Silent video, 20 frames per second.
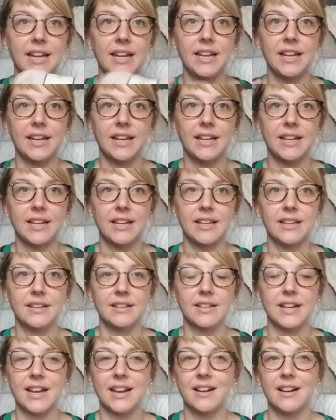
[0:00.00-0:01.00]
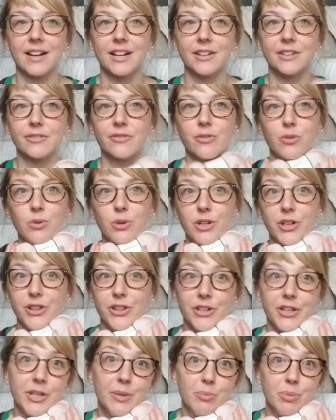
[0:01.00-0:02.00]
and I got it for
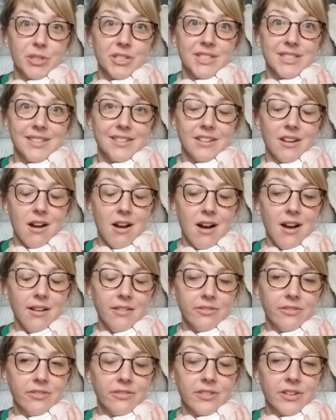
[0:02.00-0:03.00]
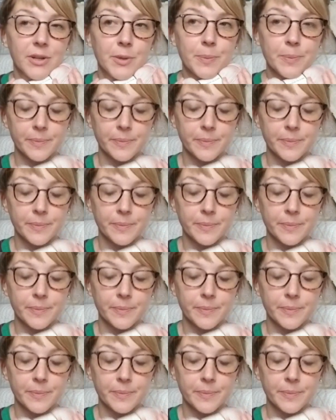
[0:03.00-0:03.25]
30% off.